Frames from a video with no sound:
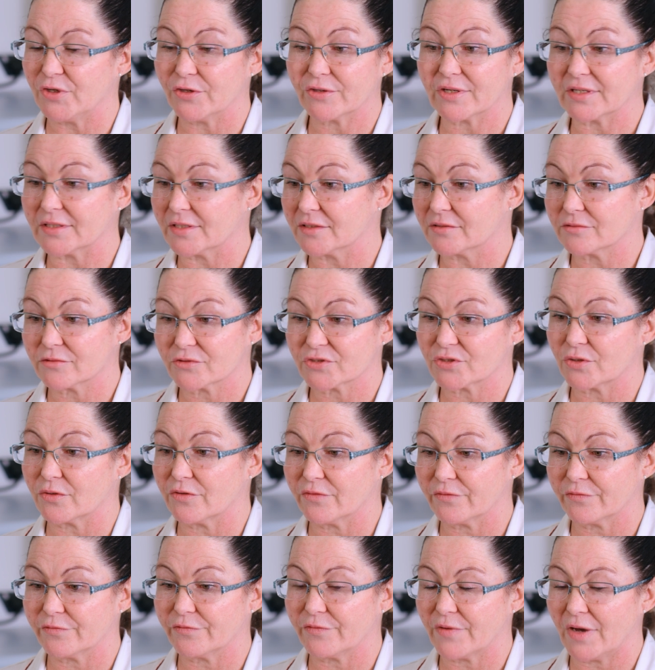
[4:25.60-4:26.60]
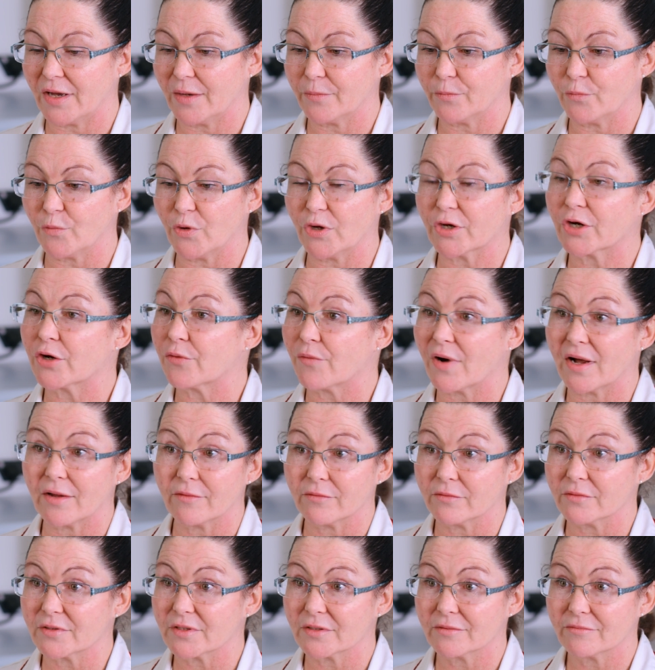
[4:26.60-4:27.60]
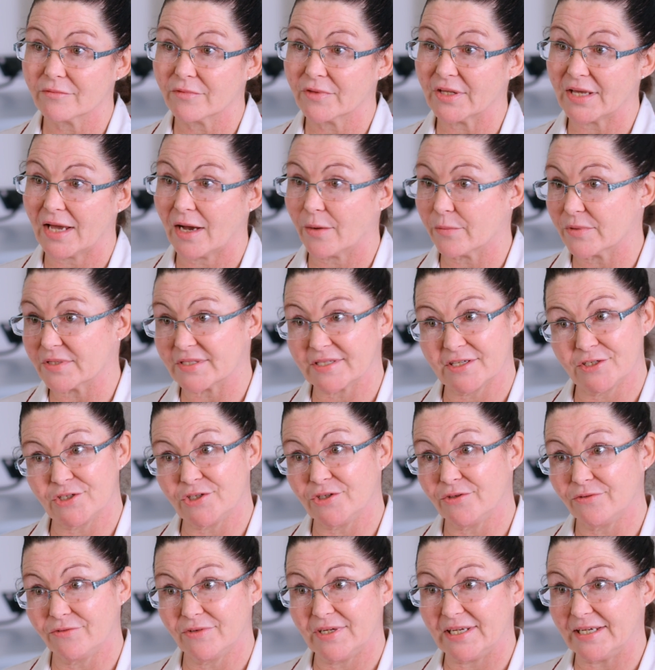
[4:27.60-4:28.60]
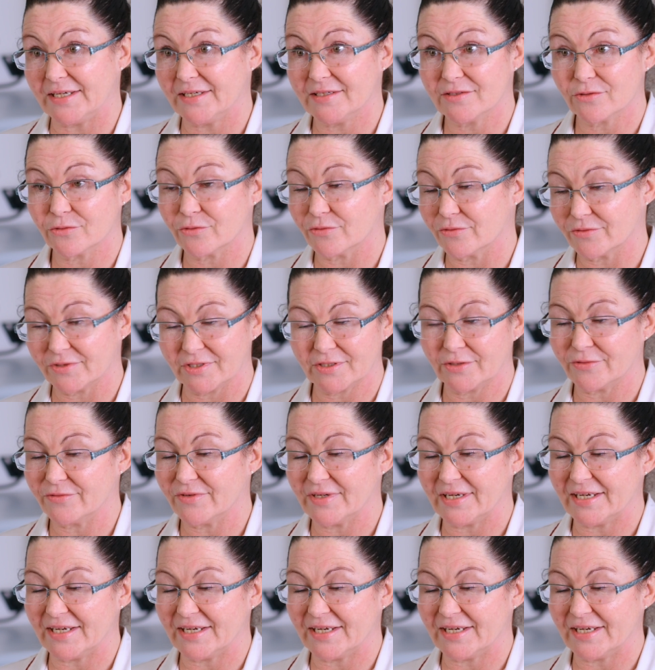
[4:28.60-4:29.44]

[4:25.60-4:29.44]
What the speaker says: You can sort of work around the hours that you need or don't